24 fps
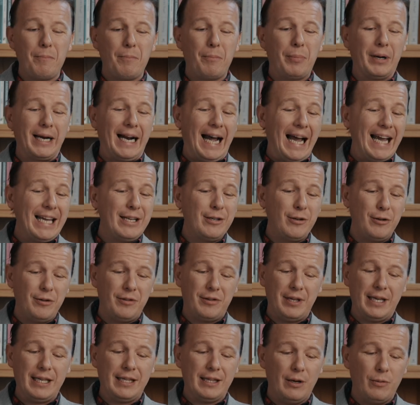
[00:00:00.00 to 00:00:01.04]
But I do
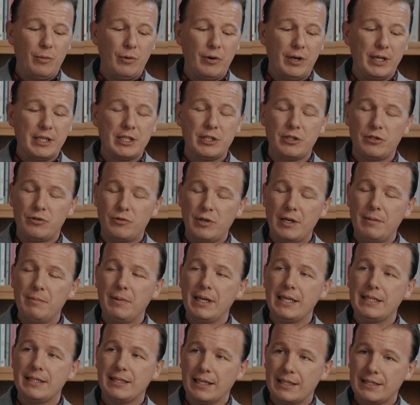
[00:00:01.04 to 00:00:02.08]
think they were
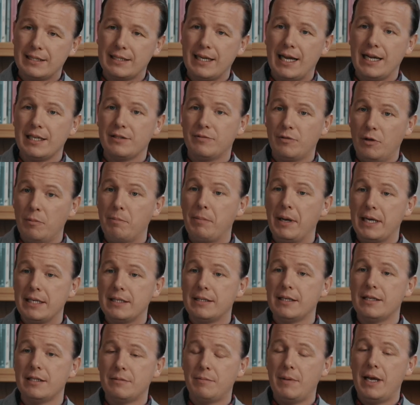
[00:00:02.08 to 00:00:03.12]
extremely successful
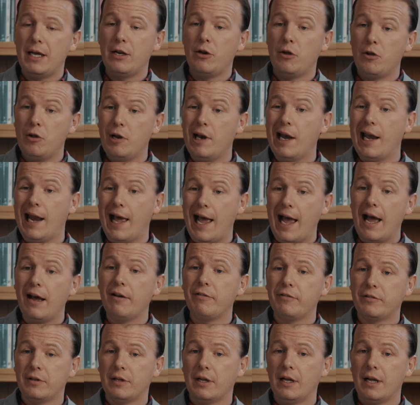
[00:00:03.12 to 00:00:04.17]
businessmen who
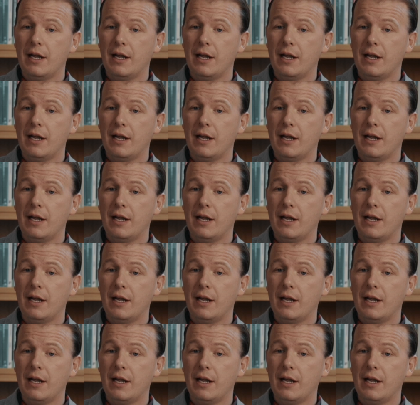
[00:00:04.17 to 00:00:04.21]
left